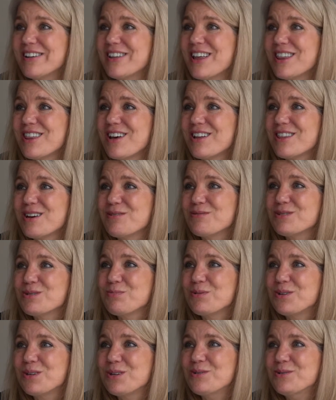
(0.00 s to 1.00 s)
They thought that was
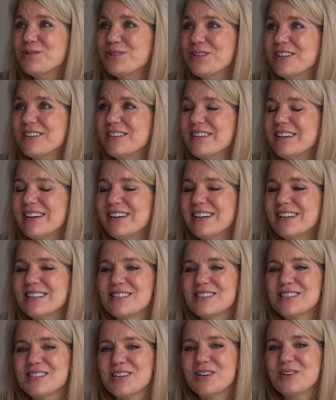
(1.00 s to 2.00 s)
pretty cool. And
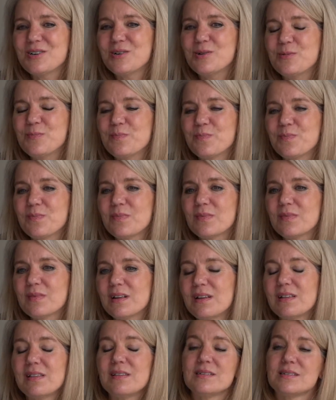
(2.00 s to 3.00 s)
so
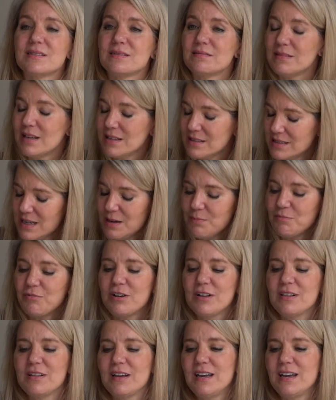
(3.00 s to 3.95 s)
that same friend